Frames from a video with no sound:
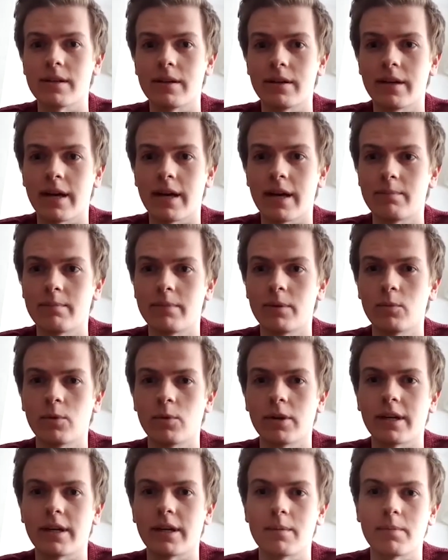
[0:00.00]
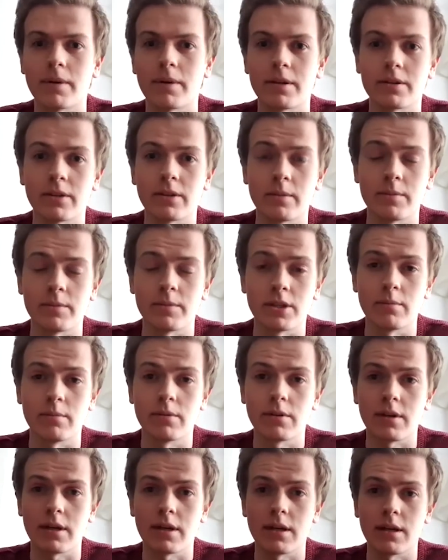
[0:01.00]
I had been working a part-time job
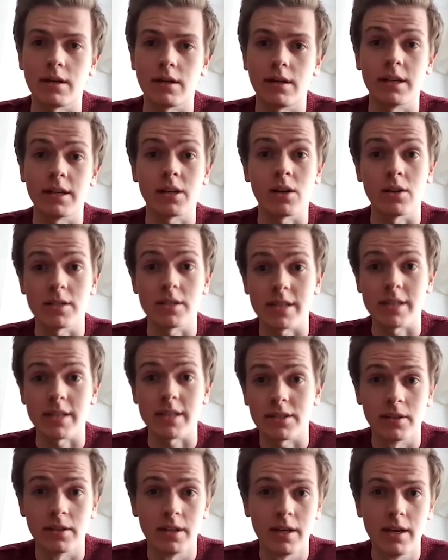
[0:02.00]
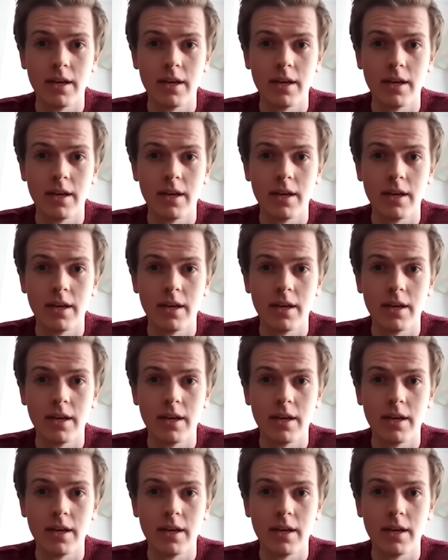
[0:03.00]
in a call center,